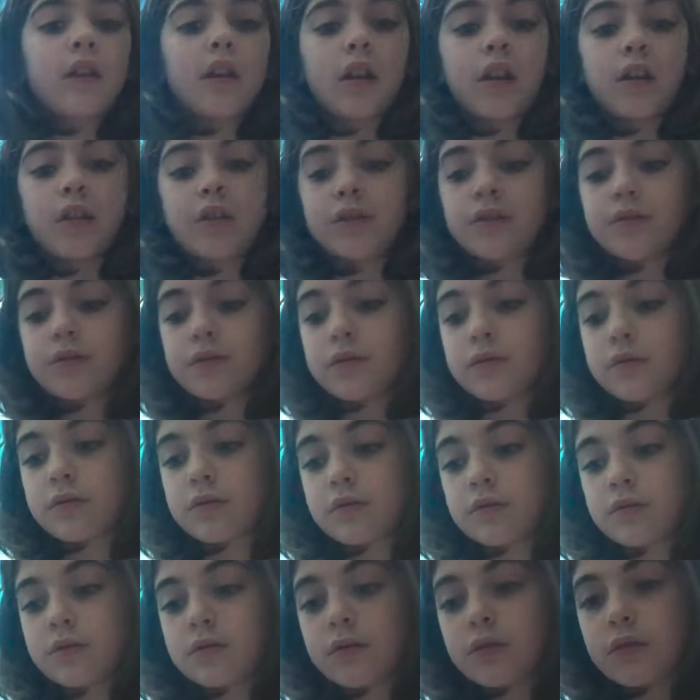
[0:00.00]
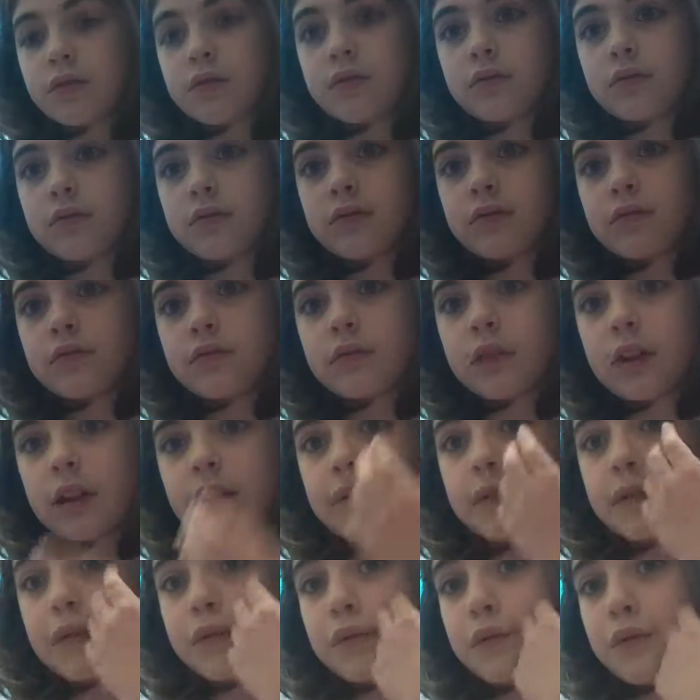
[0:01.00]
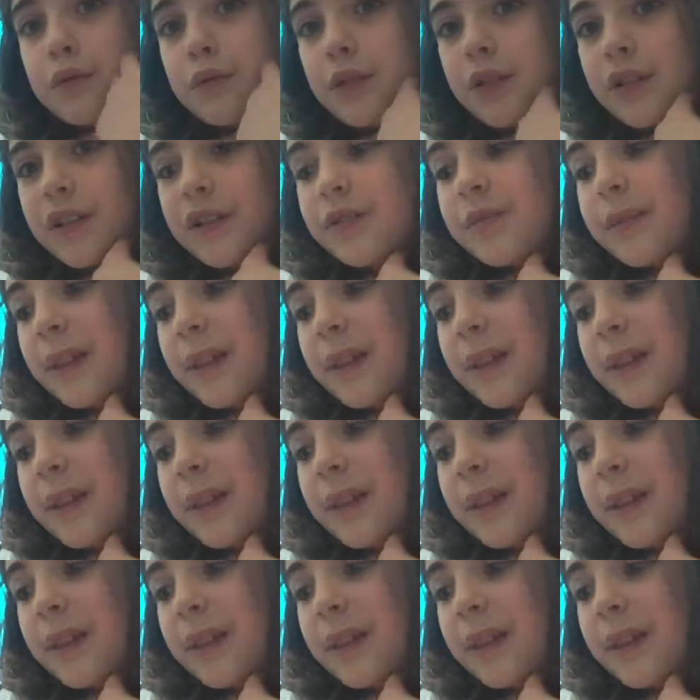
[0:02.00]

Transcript: I just don't have the cord.